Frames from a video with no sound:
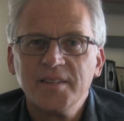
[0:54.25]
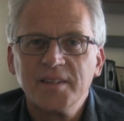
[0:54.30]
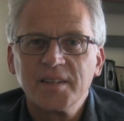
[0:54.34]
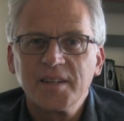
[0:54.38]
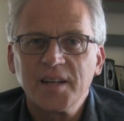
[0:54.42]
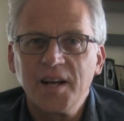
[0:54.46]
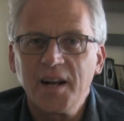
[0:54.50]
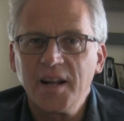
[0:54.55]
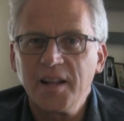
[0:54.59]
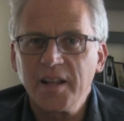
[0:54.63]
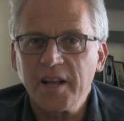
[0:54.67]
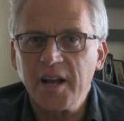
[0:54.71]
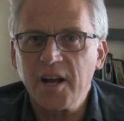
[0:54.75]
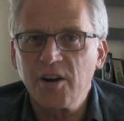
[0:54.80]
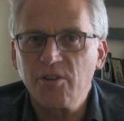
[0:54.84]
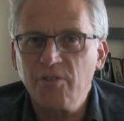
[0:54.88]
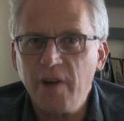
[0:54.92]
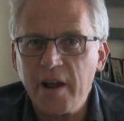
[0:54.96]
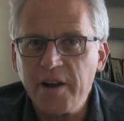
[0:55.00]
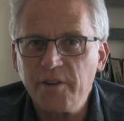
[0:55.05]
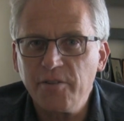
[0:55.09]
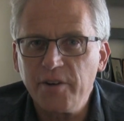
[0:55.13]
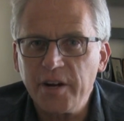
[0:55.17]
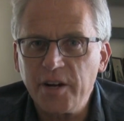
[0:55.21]
kind of like a
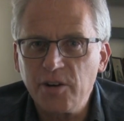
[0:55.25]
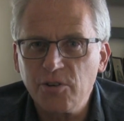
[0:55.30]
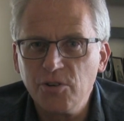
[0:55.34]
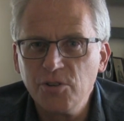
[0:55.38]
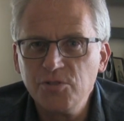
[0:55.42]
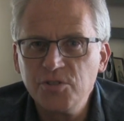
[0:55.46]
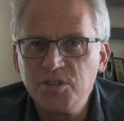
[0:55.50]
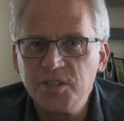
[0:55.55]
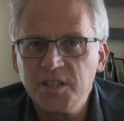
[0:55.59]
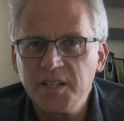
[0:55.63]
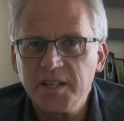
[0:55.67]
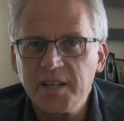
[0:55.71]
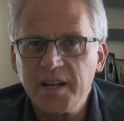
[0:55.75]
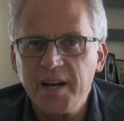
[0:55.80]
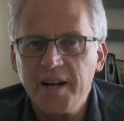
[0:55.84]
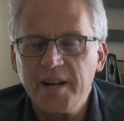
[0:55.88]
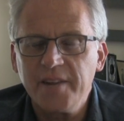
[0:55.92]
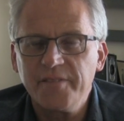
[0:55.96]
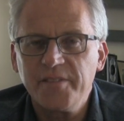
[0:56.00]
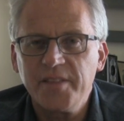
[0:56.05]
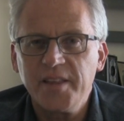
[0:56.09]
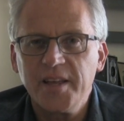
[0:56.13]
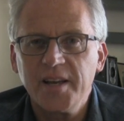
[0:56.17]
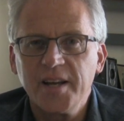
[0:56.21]
Gregory Crewdson kind
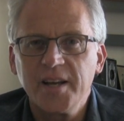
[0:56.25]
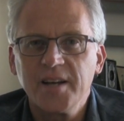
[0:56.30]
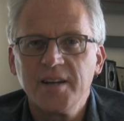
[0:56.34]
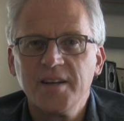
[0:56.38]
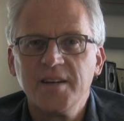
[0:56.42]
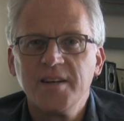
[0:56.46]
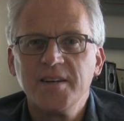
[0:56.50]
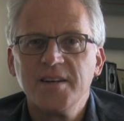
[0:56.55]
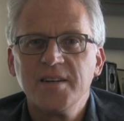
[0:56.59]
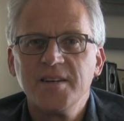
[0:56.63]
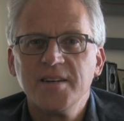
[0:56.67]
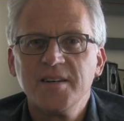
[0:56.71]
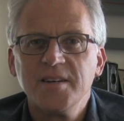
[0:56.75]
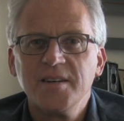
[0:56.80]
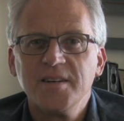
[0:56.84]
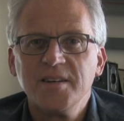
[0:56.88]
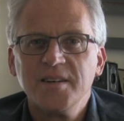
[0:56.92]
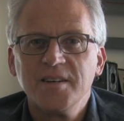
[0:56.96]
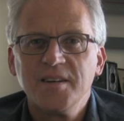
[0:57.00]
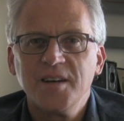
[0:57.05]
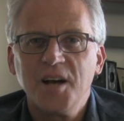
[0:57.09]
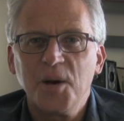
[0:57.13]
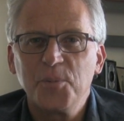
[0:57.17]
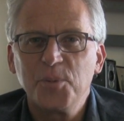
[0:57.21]
of thing,
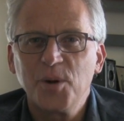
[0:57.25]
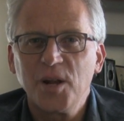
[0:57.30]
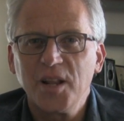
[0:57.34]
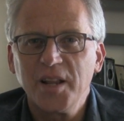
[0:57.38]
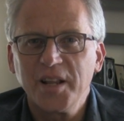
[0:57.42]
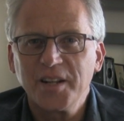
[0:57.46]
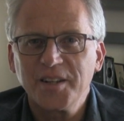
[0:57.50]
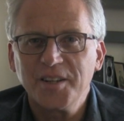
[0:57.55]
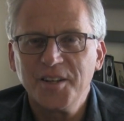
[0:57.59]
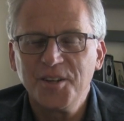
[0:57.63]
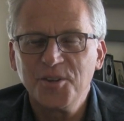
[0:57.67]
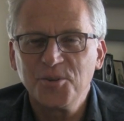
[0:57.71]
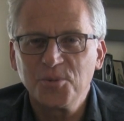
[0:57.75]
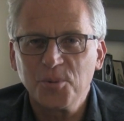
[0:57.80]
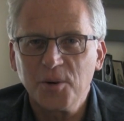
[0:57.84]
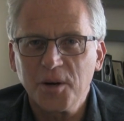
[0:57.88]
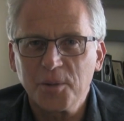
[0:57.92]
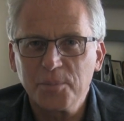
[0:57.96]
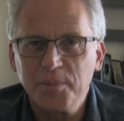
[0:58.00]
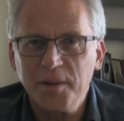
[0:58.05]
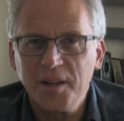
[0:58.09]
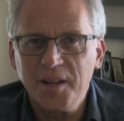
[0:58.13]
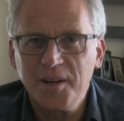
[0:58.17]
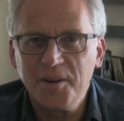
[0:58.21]
I'll put a link to his
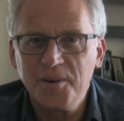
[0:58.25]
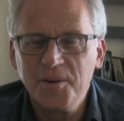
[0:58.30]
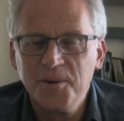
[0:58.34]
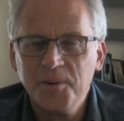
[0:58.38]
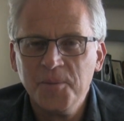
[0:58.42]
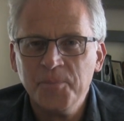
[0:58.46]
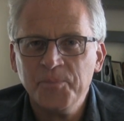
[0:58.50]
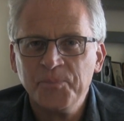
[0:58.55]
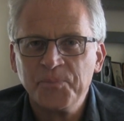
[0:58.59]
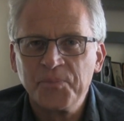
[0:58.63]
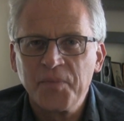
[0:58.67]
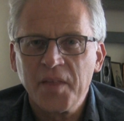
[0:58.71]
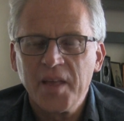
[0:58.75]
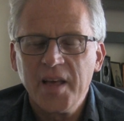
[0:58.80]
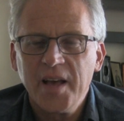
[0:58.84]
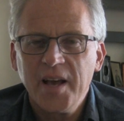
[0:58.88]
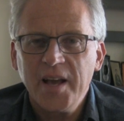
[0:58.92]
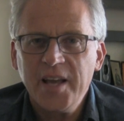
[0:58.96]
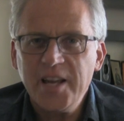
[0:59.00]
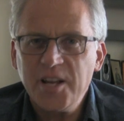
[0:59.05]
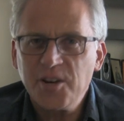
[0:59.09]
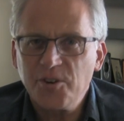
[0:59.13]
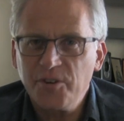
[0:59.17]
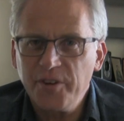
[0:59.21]
work below
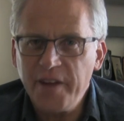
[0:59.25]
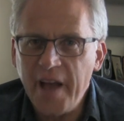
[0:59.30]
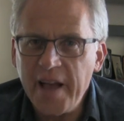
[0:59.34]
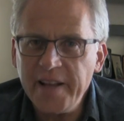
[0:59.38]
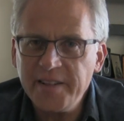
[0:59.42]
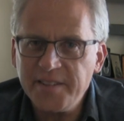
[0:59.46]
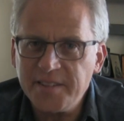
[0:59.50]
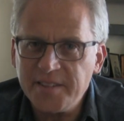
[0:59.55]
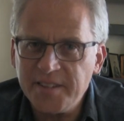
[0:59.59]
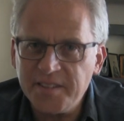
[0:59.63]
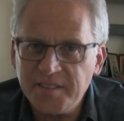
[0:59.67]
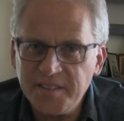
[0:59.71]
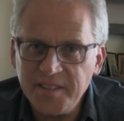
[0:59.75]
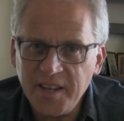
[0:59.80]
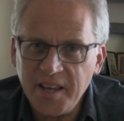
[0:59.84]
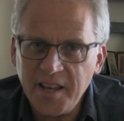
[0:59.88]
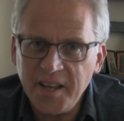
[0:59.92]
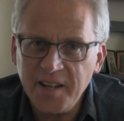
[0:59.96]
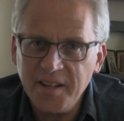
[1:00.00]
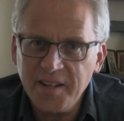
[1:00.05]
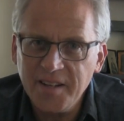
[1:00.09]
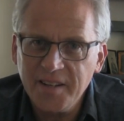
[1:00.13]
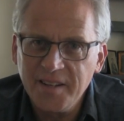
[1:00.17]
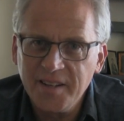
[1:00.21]
he creates the
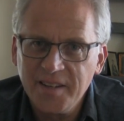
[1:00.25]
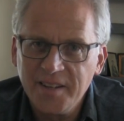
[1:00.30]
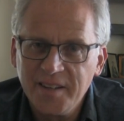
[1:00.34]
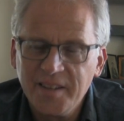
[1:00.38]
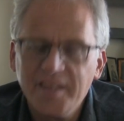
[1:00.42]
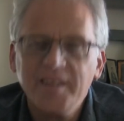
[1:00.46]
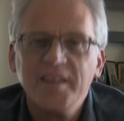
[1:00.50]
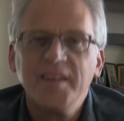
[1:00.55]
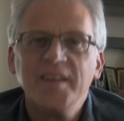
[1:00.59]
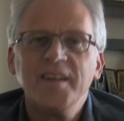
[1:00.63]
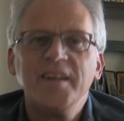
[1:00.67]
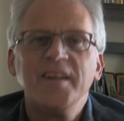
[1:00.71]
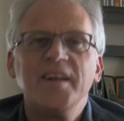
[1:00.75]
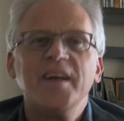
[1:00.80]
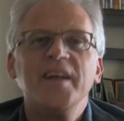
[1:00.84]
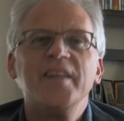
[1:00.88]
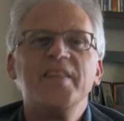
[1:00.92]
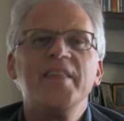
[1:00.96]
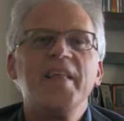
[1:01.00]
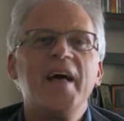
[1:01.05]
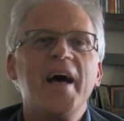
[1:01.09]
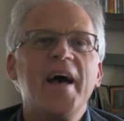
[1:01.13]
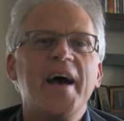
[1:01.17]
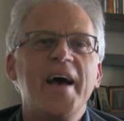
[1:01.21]
scene,
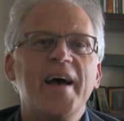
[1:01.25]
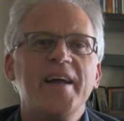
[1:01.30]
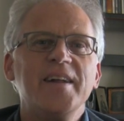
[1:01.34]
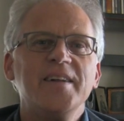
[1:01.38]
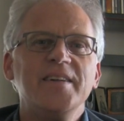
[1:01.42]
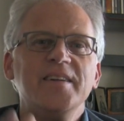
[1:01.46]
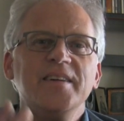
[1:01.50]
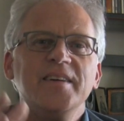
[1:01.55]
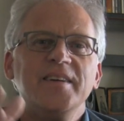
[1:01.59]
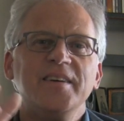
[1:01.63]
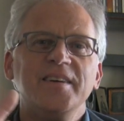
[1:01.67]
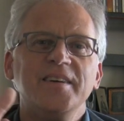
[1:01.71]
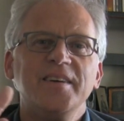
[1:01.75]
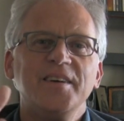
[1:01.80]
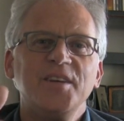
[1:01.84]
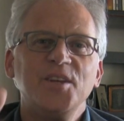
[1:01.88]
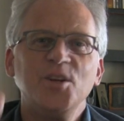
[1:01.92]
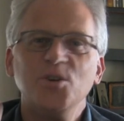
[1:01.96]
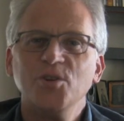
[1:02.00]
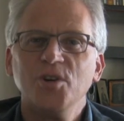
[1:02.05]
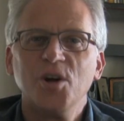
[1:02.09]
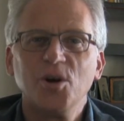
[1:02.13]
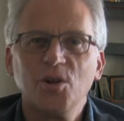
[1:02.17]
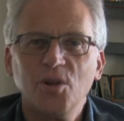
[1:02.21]
then
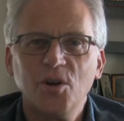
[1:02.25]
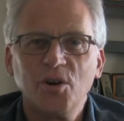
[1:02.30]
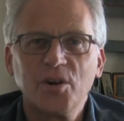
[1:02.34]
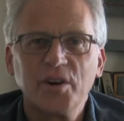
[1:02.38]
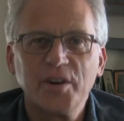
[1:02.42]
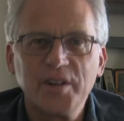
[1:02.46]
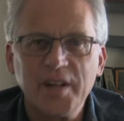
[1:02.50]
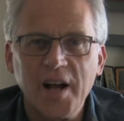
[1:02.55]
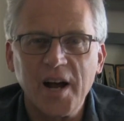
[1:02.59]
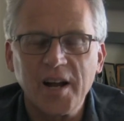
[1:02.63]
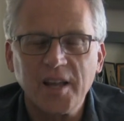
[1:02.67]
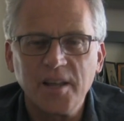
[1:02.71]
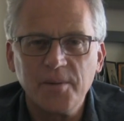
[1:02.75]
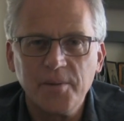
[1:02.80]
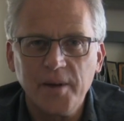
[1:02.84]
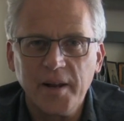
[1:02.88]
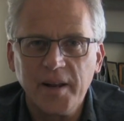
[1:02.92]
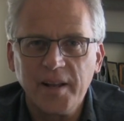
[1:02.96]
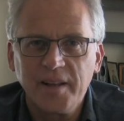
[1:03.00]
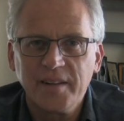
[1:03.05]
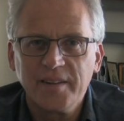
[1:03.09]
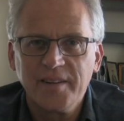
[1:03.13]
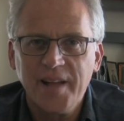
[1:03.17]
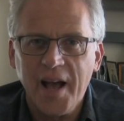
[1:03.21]
you're no longer
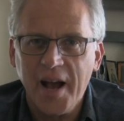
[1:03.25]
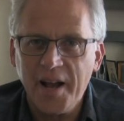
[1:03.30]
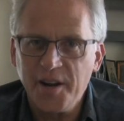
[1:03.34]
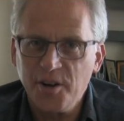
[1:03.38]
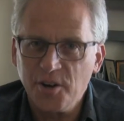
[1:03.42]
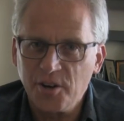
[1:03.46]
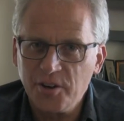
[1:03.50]
documenting. Now you're